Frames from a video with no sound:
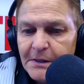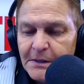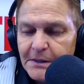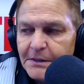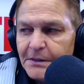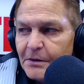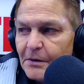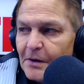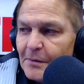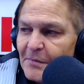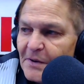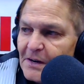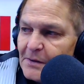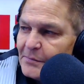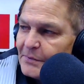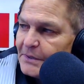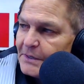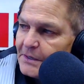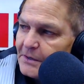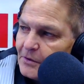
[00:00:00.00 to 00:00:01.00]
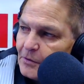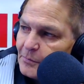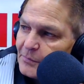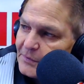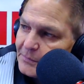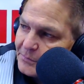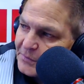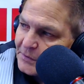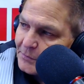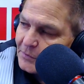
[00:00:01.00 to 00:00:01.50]
you know, I'm happy to help,
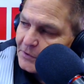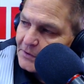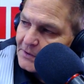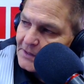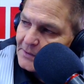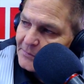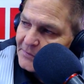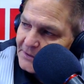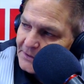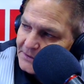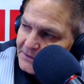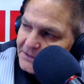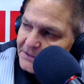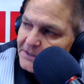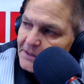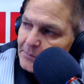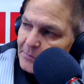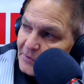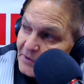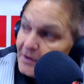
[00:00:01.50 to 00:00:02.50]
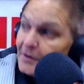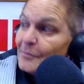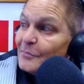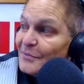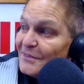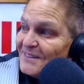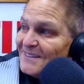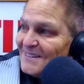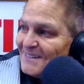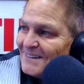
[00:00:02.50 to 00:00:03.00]
and people are happy to step
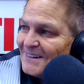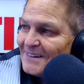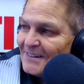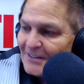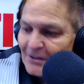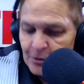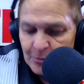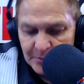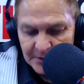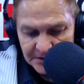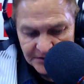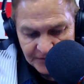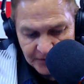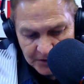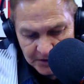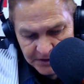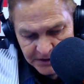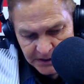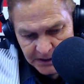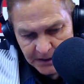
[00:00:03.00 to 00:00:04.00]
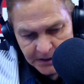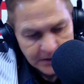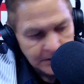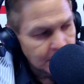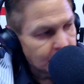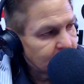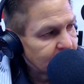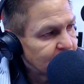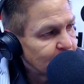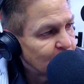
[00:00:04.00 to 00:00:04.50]
up sure. and help as far as that goes.